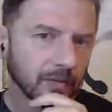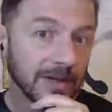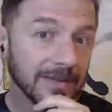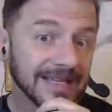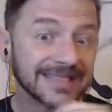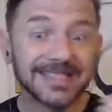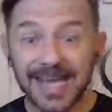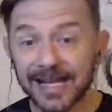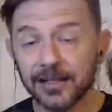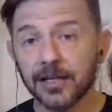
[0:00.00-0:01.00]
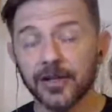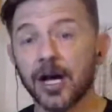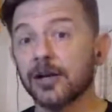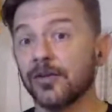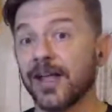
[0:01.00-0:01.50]
We meet daily on the
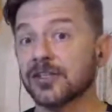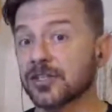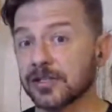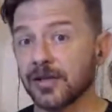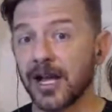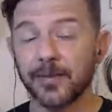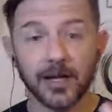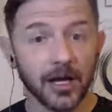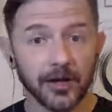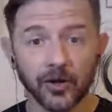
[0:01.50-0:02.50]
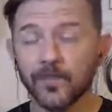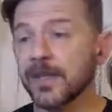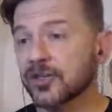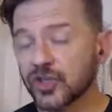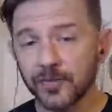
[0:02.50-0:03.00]
huddle, and that's just alignment.
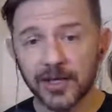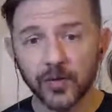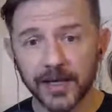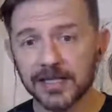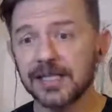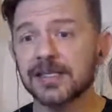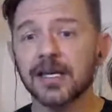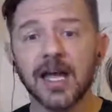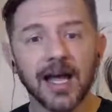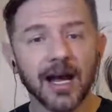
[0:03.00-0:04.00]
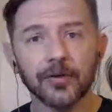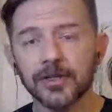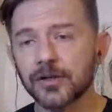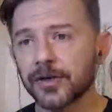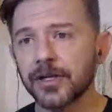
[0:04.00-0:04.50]
Huddle should be quick and easy. How are
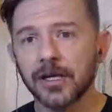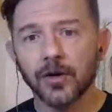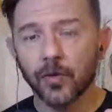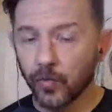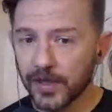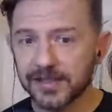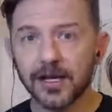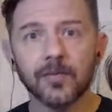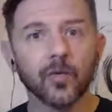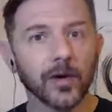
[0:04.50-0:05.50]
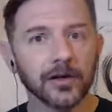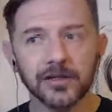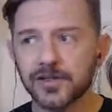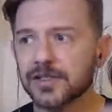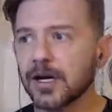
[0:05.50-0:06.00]
you doing? What's up? Where are
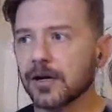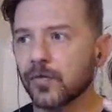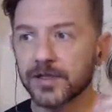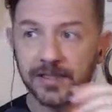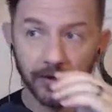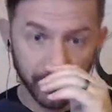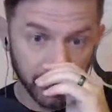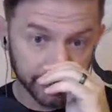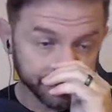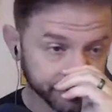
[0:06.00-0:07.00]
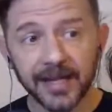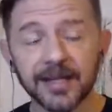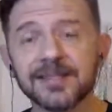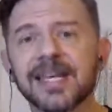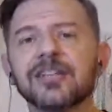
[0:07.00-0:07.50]
you stuck? What's going on? And
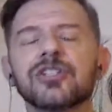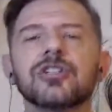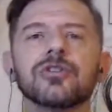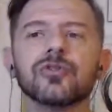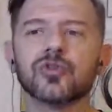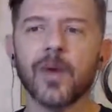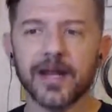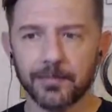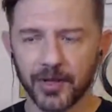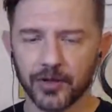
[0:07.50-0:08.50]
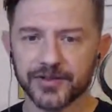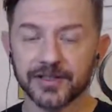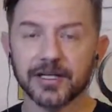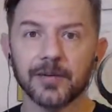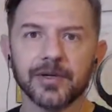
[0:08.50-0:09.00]
it is a huge way to pulse
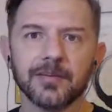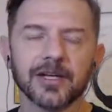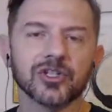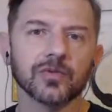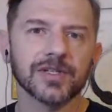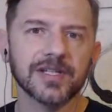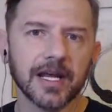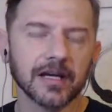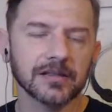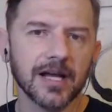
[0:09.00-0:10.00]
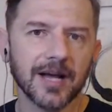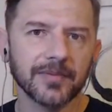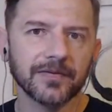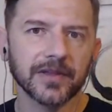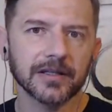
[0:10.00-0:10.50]
in the company, make sure we're staying on
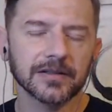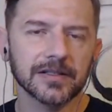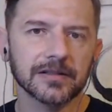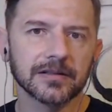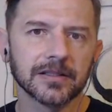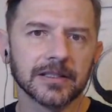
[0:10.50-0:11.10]
top of things.